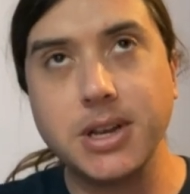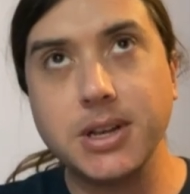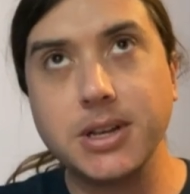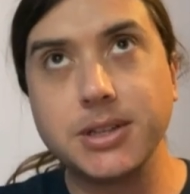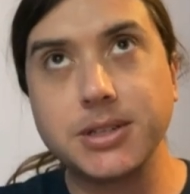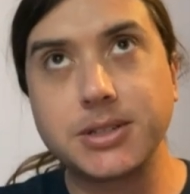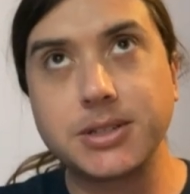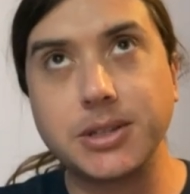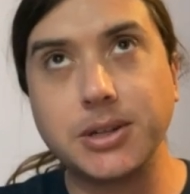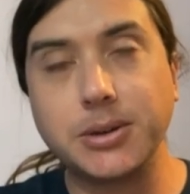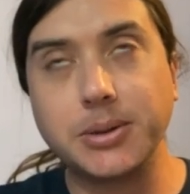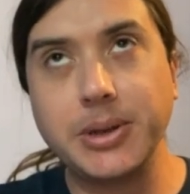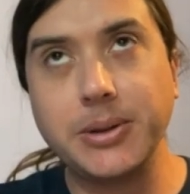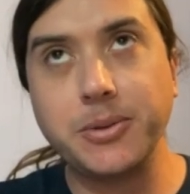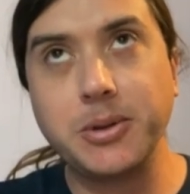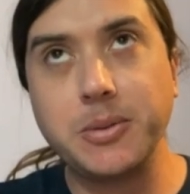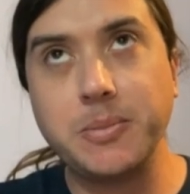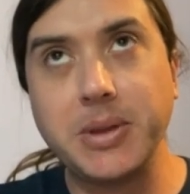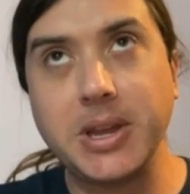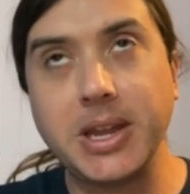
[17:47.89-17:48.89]
So it
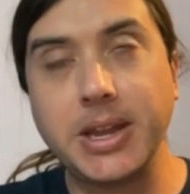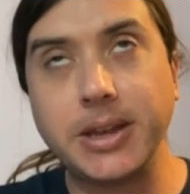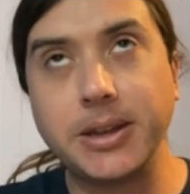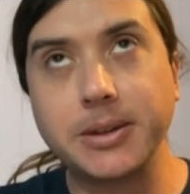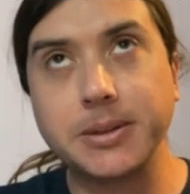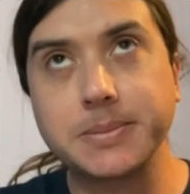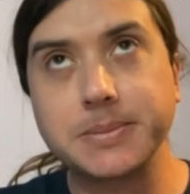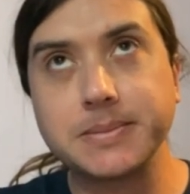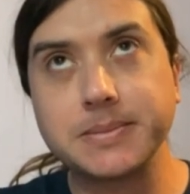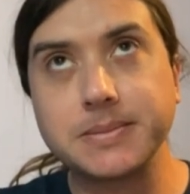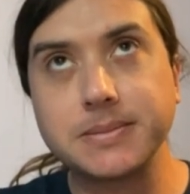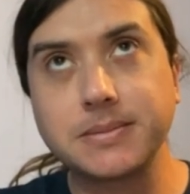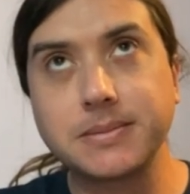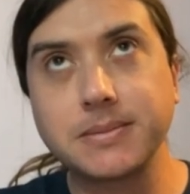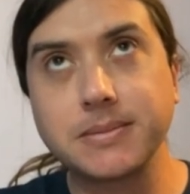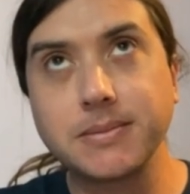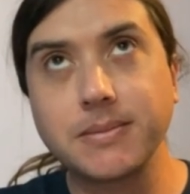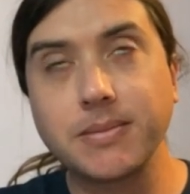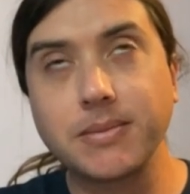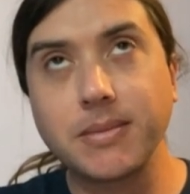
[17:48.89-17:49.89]
would be
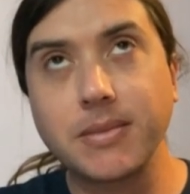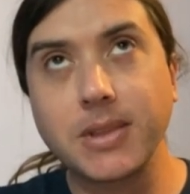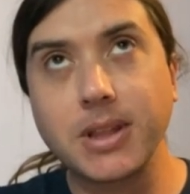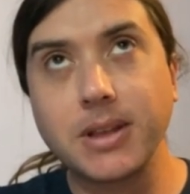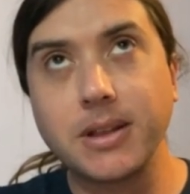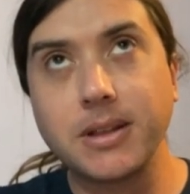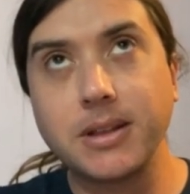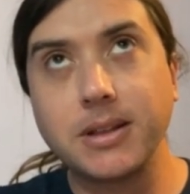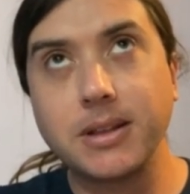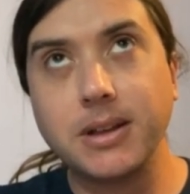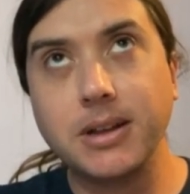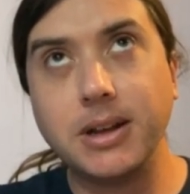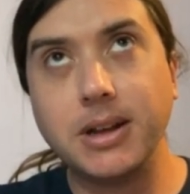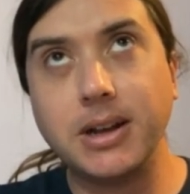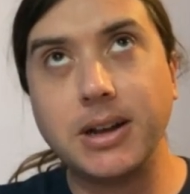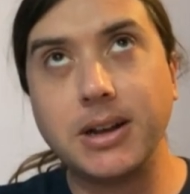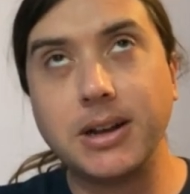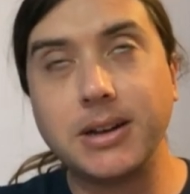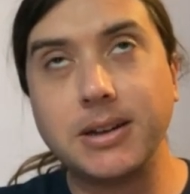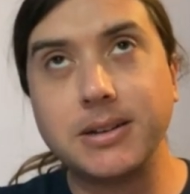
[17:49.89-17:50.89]

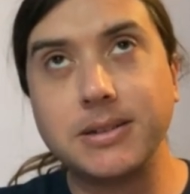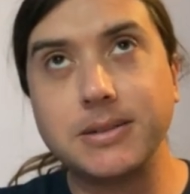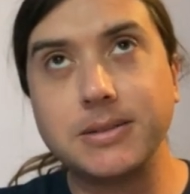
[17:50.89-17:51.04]
uh,